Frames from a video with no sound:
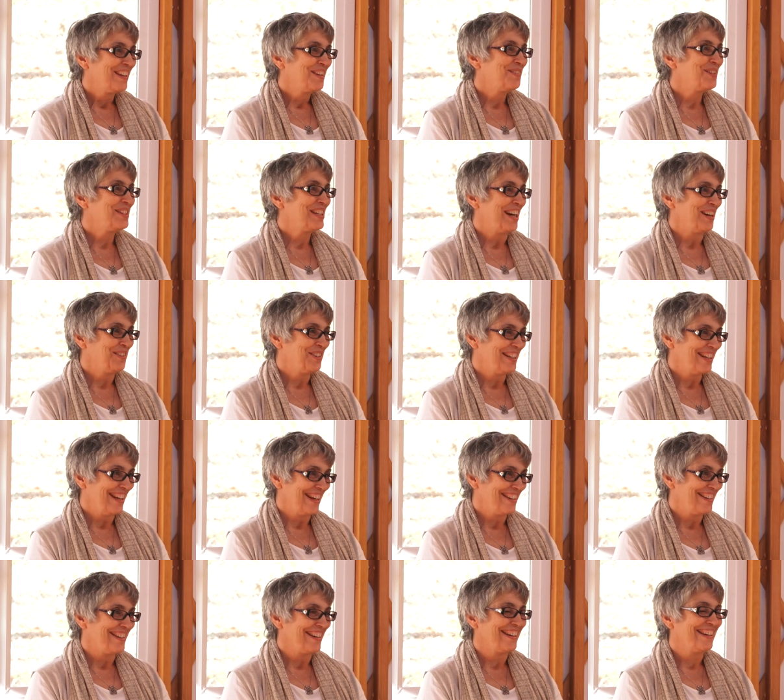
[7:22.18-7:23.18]
Without the
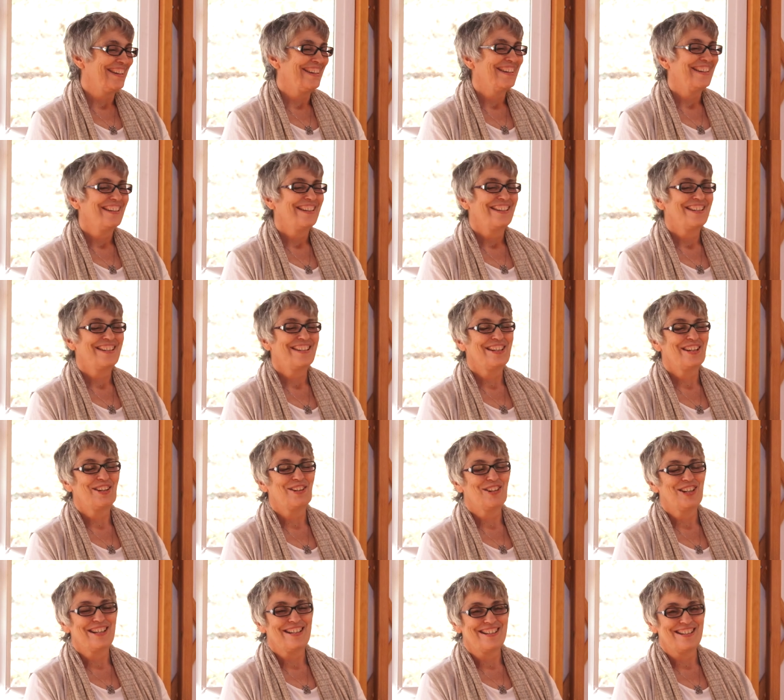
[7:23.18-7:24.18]
ethic,
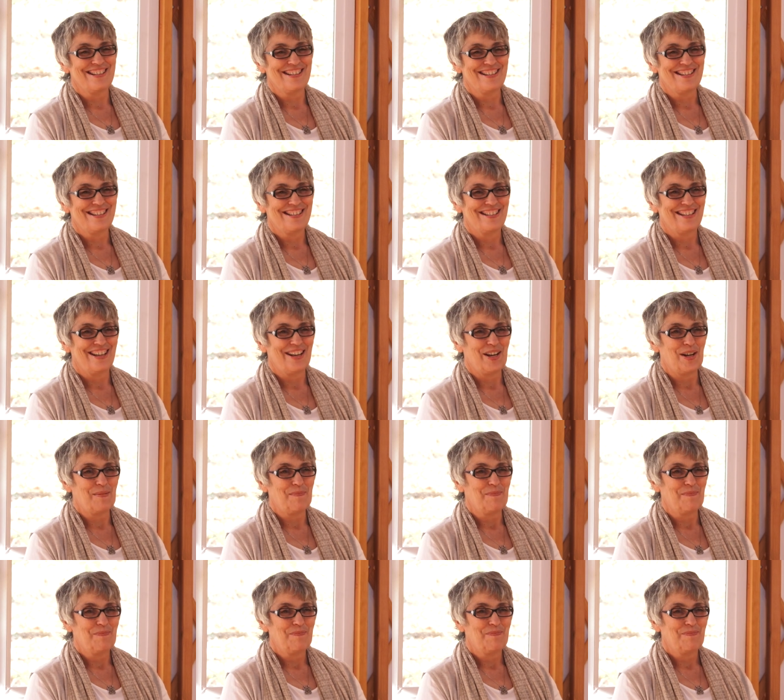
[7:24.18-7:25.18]
there is,
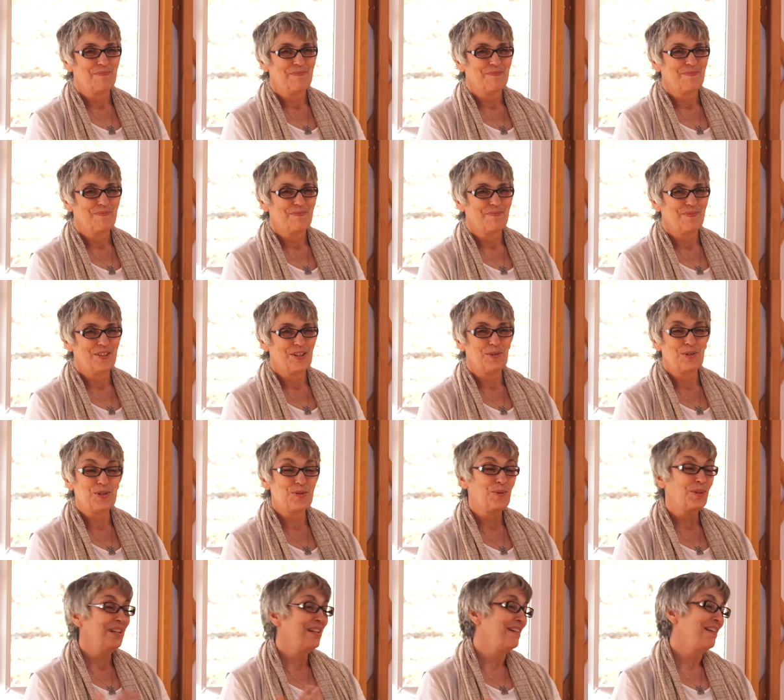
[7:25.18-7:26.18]
um, there
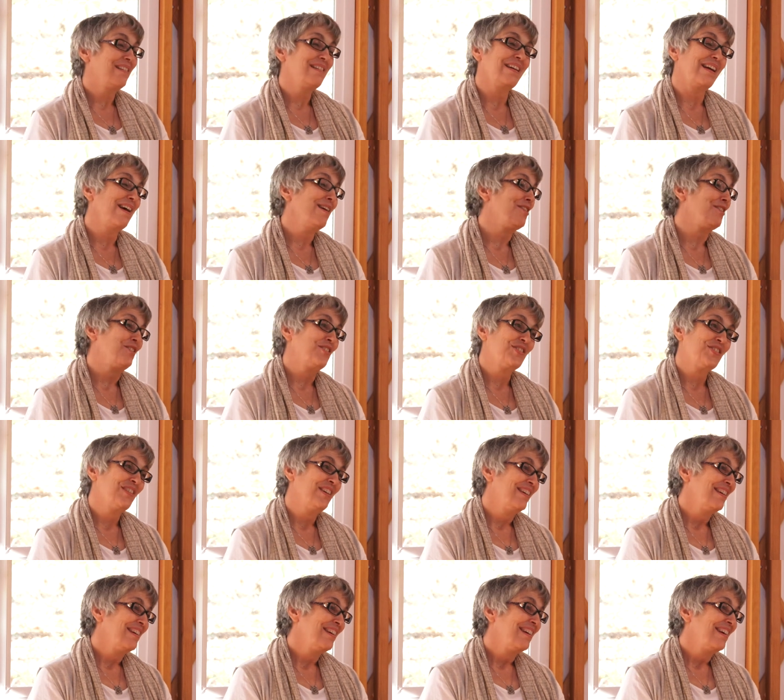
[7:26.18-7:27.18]
is really nothing else.
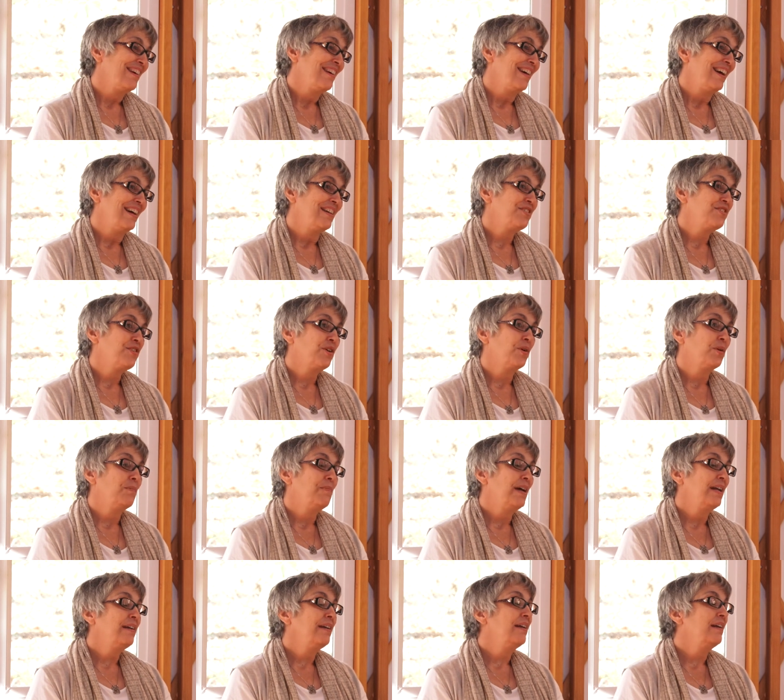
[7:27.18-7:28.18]
And so
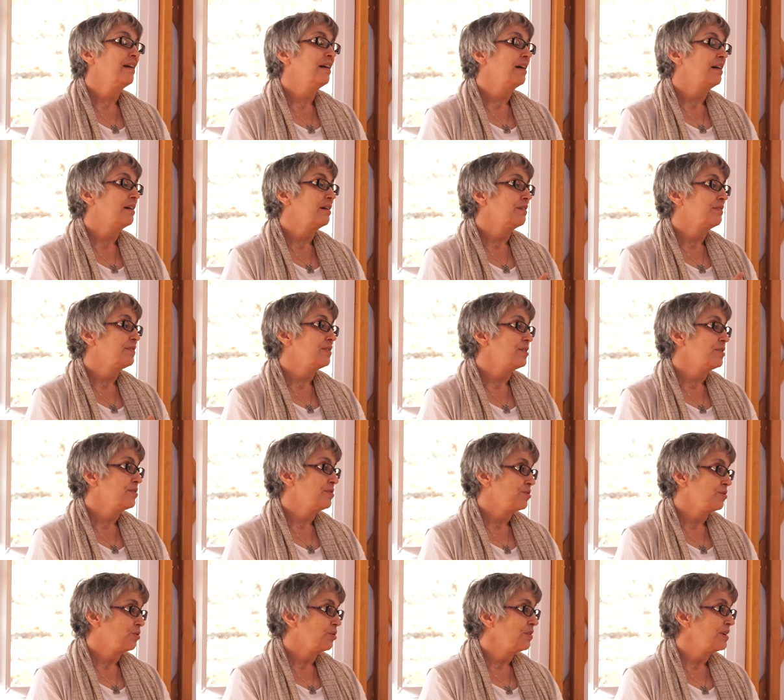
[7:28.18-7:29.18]
many of the
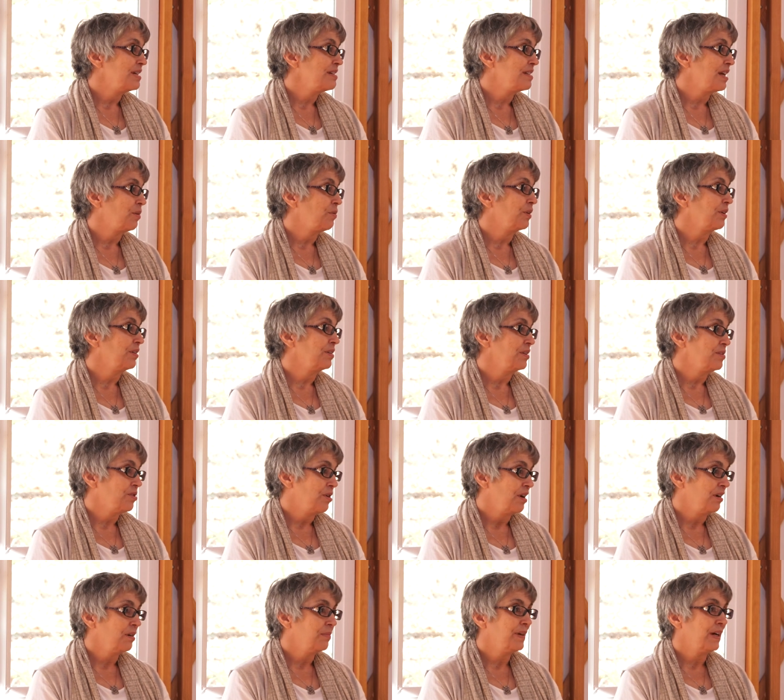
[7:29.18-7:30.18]
stories that we're going to
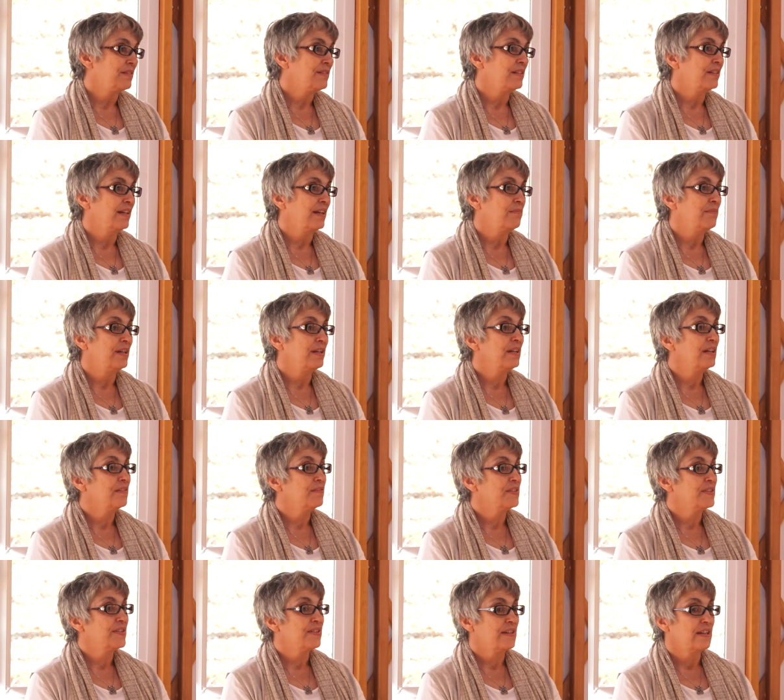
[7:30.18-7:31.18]
talk about today, many of
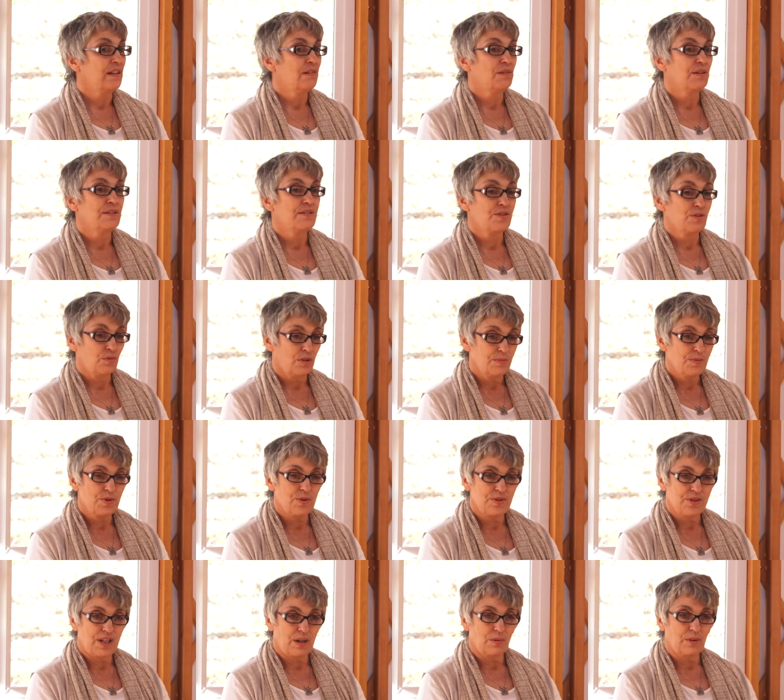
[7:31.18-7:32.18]
the sacred
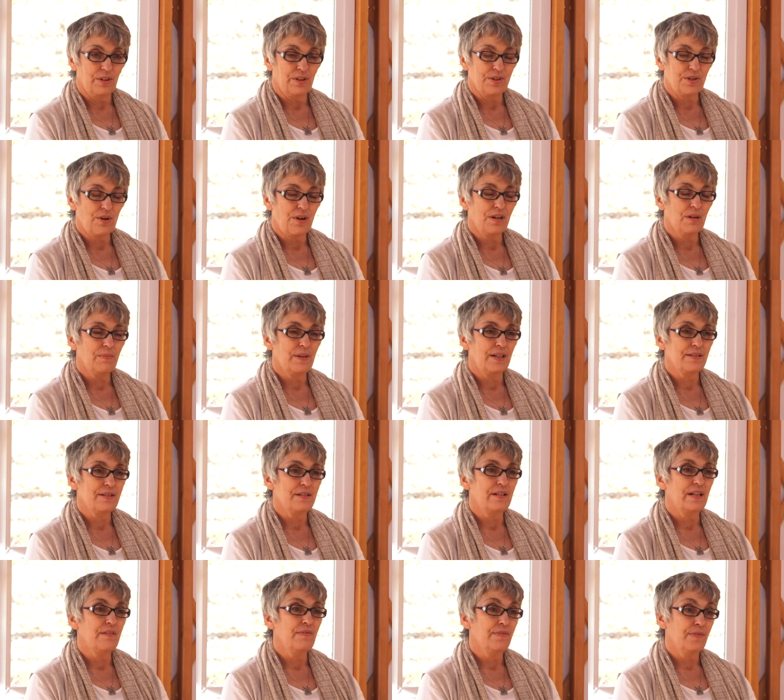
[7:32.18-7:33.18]
scriptures that we're going to talk about
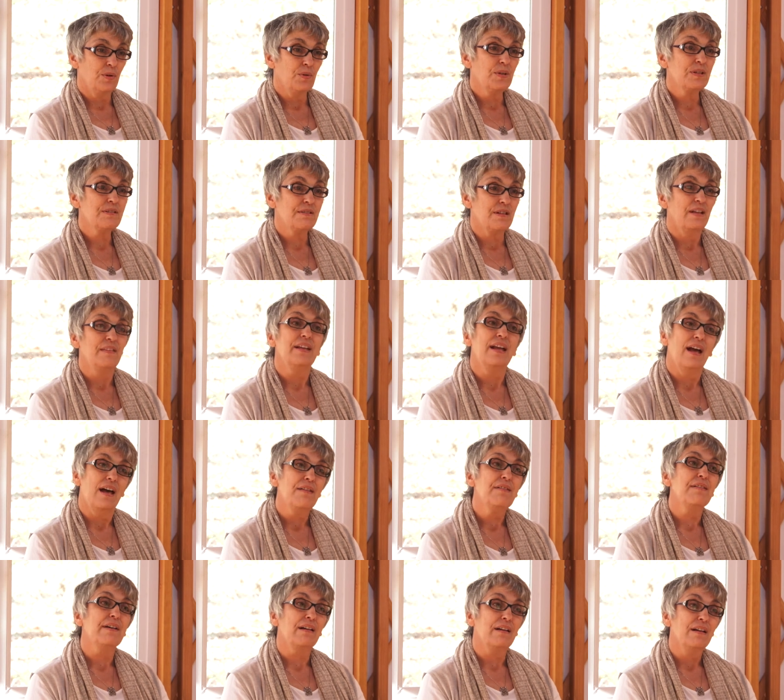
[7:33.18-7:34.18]
today, focus on the
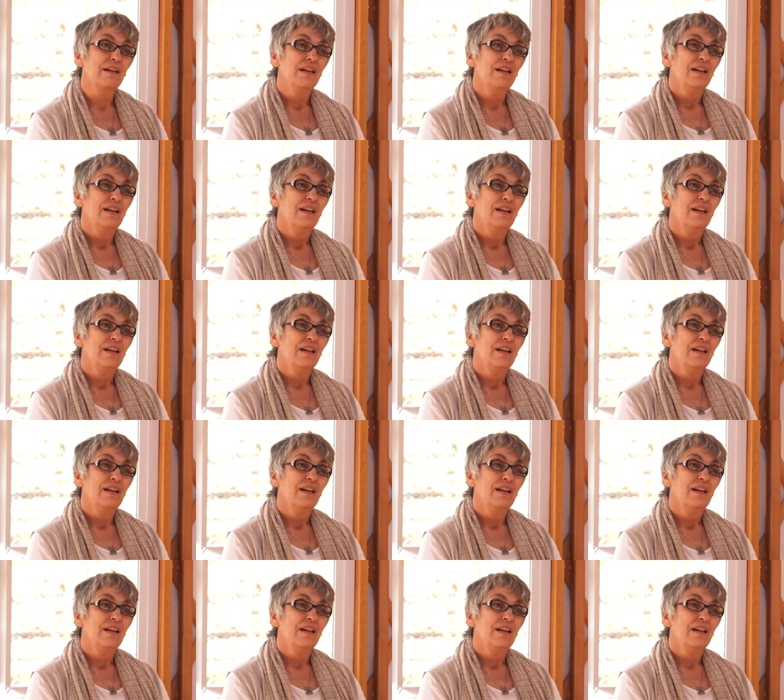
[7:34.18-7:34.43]
ethic.